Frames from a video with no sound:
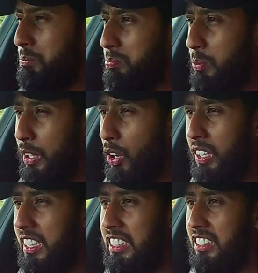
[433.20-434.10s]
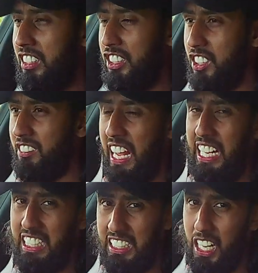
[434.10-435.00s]
we're talking in the region of
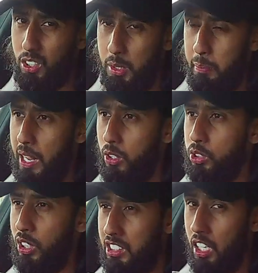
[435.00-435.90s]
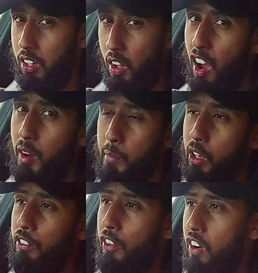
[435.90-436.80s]
£80,000, so it's a lot of
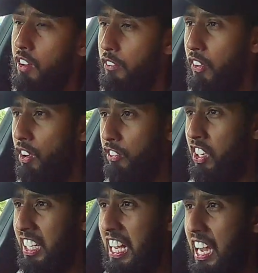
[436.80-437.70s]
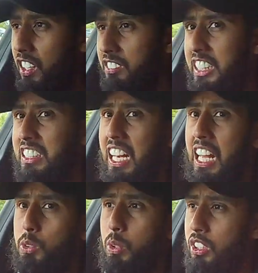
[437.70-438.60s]
money for a car of this
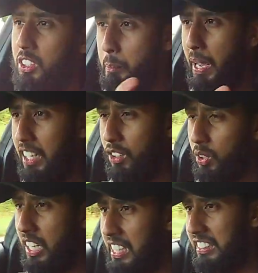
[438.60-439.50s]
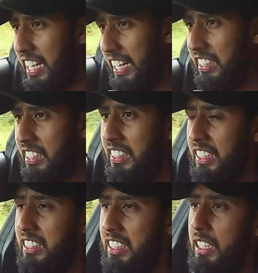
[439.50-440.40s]
class. When you compare it to cars like
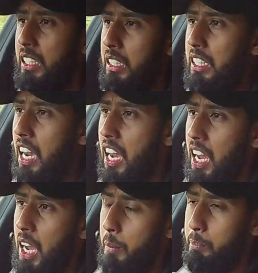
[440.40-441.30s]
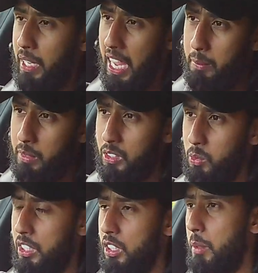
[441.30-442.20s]
the Cayman,
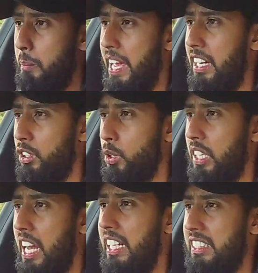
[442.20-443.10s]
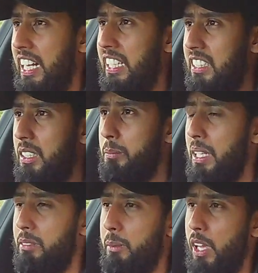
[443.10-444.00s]
when you compare it to cars like the
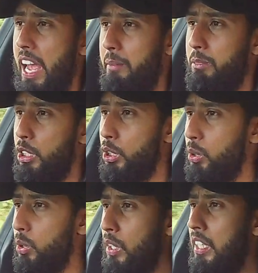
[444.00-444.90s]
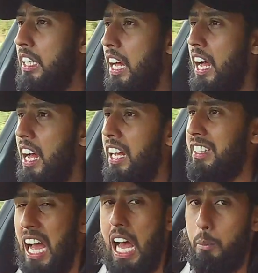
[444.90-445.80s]
BMW M2,
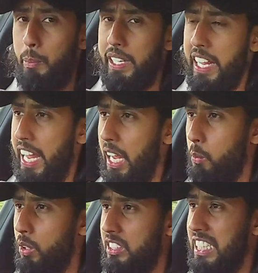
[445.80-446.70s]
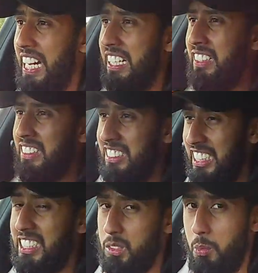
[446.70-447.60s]
the Alpine A110,
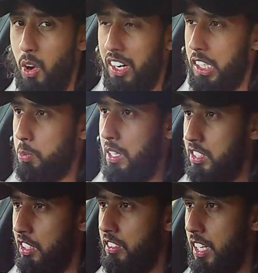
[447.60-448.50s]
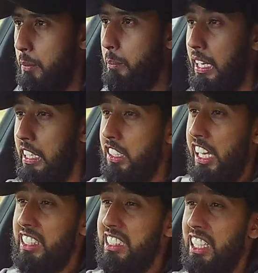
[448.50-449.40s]
this is more expensive than them, but
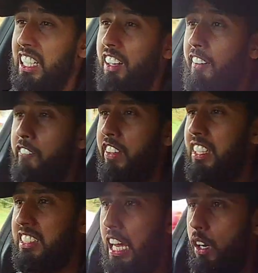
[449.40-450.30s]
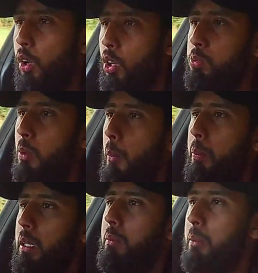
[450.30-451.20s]
it certainly feels and looks more
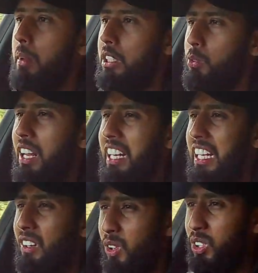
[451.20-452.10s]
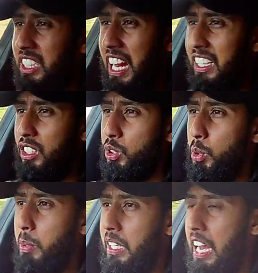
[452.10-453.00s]
premium as well. It looks like a
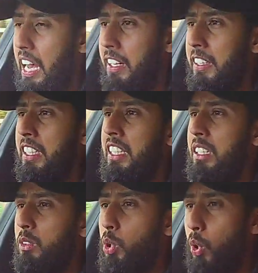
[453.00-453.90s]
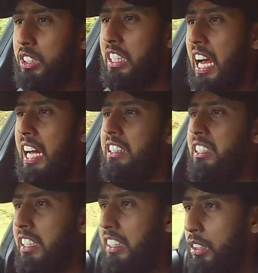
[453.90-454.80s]
supercar. Those cars,
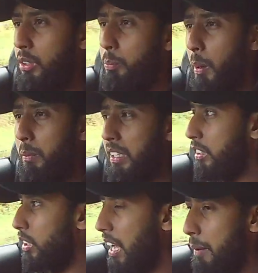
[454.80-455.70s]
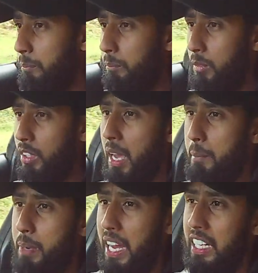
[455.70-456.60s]
you
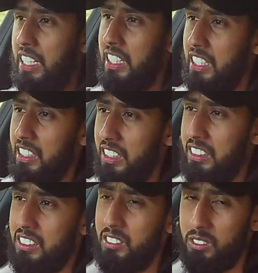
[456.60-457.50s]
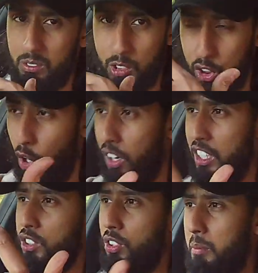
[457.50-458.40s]
get better
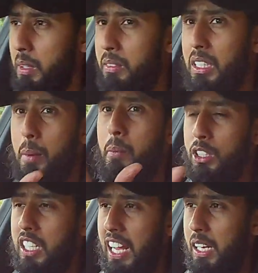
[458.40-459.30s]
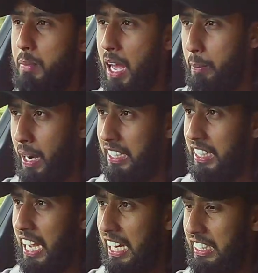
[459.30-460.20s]
storage from them, you get slightly better
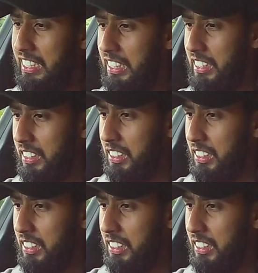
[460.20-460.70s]
practicality,